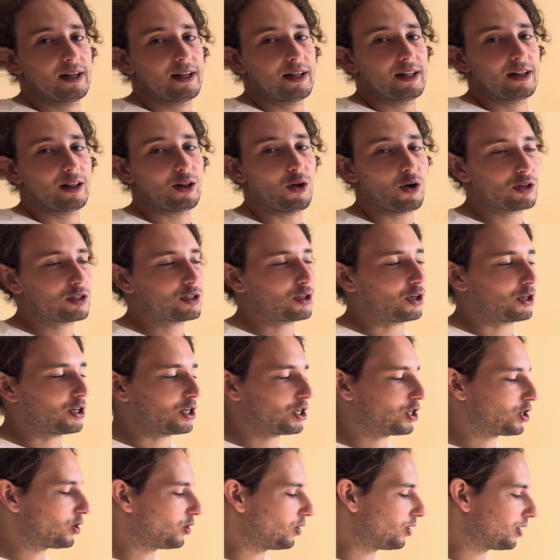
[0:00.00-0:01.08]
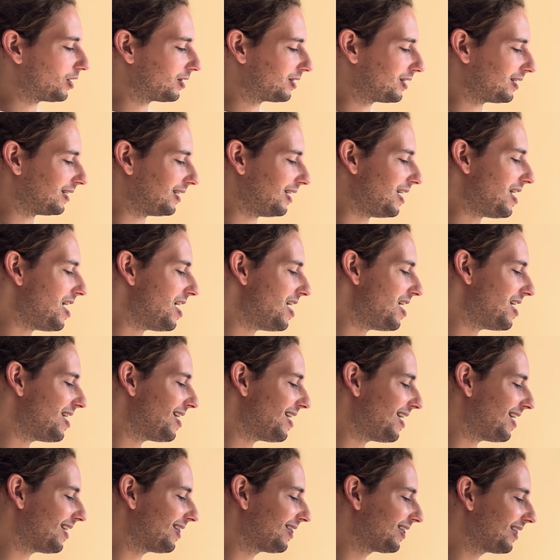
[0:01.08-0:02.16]
long story short,
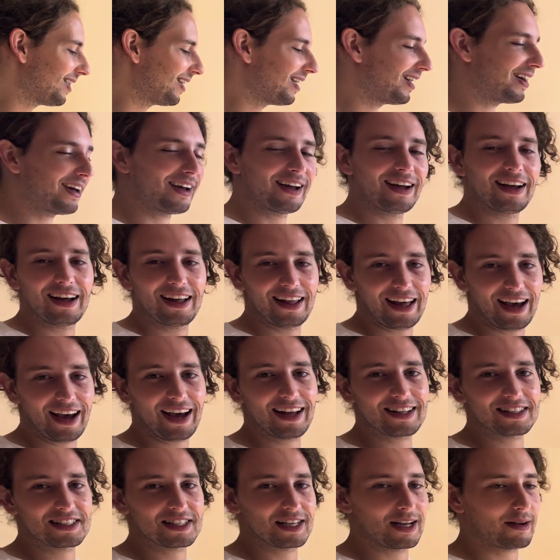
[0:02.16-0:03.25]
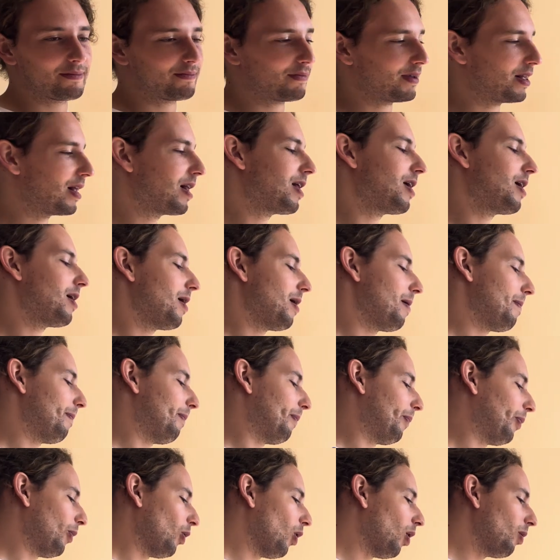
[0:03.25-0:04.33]
and a heads up,
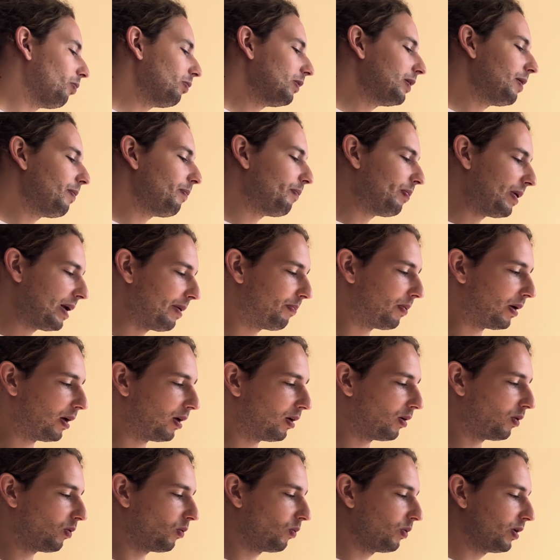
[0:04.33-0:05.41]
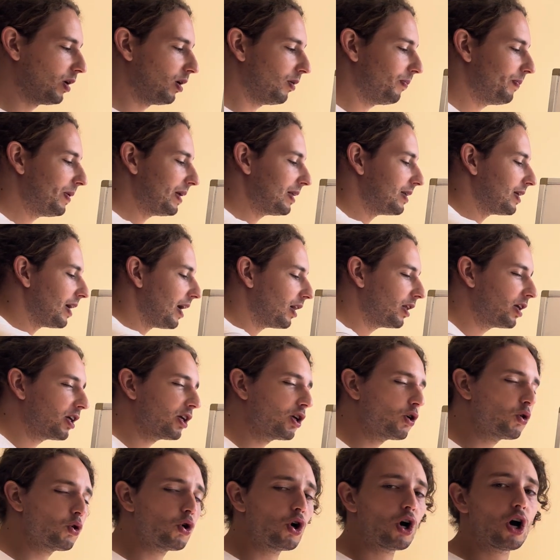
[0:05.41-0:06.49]
probably people will be telling
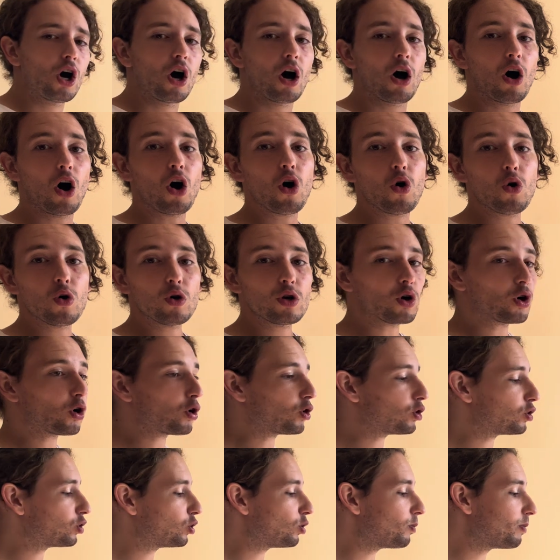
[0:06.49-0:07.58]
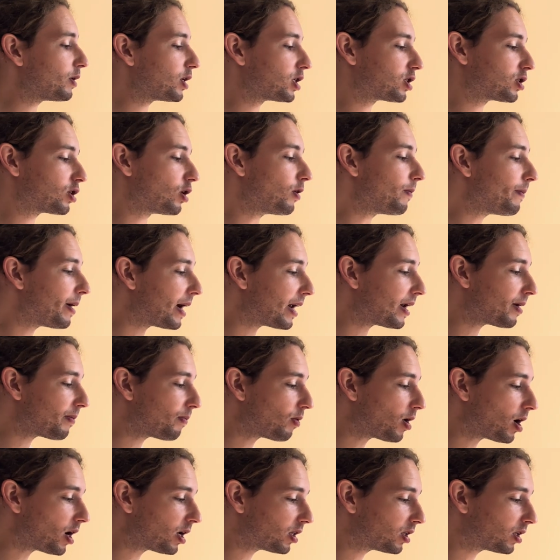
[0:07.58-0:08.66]
you, oh, you're consuming so many
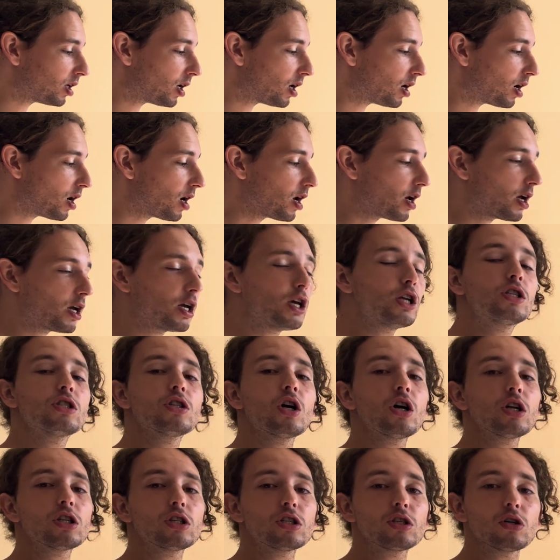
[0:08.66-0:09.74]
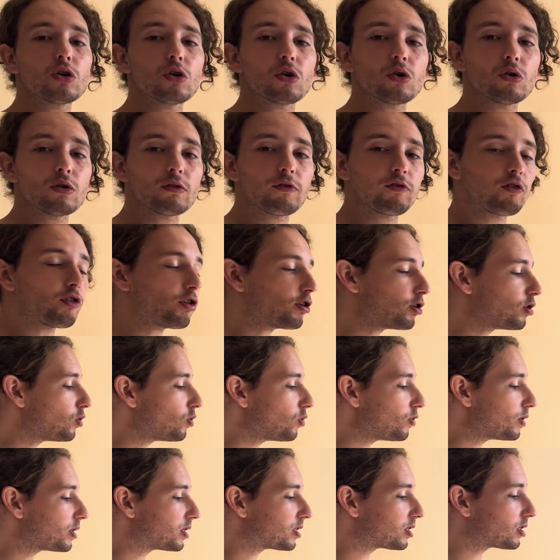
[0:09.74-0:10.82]
butter, it's not so good for
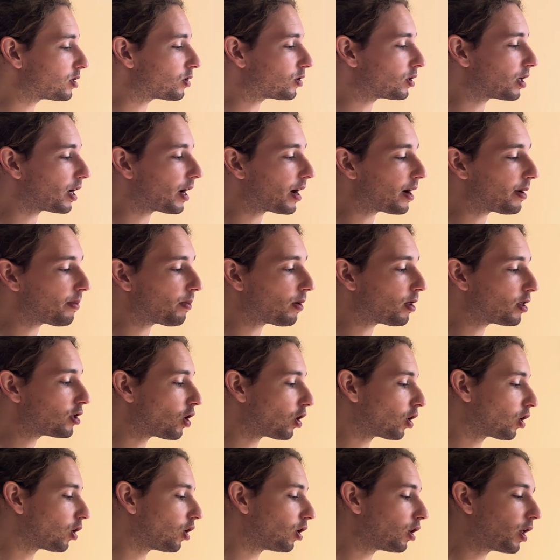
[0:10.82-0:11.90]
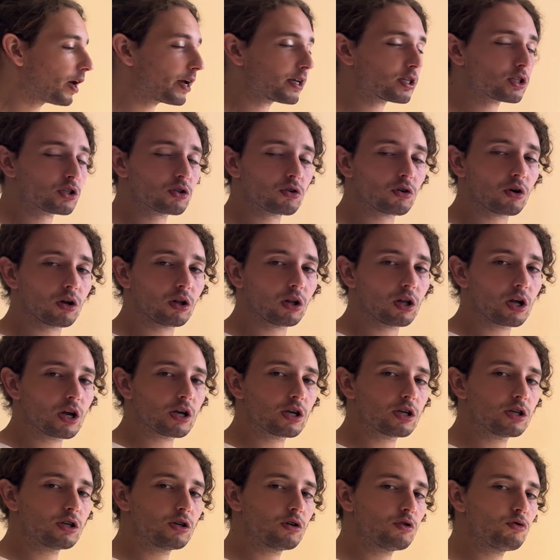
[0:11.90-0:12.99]
you, it's so terrible, your cholesterol.
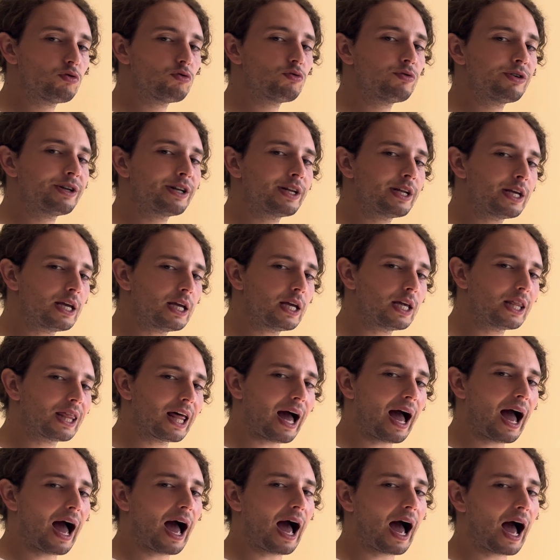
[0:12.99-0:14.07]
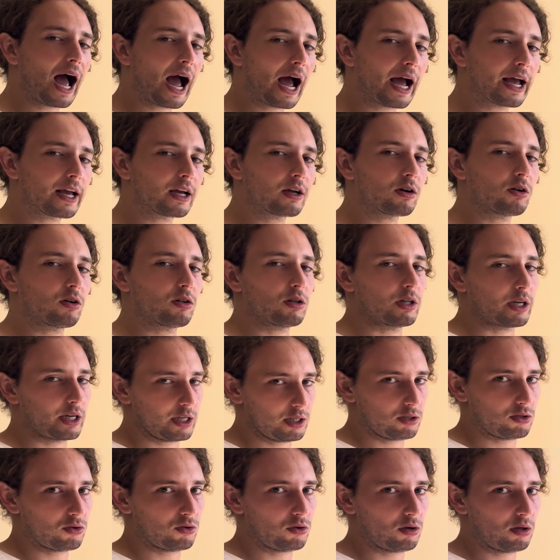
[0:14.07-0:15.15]
You need high
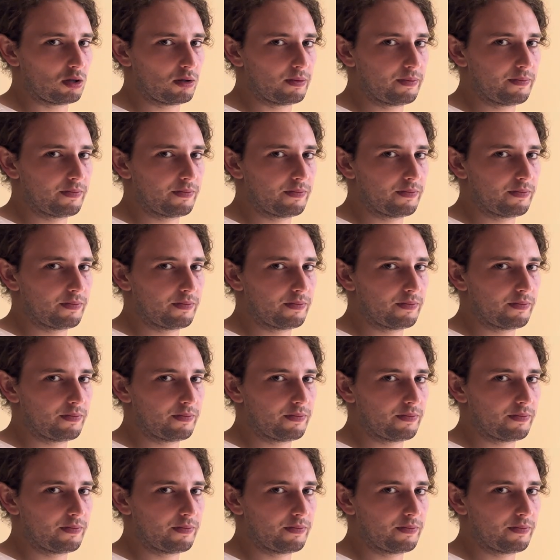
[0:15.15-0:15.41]
cholesterol.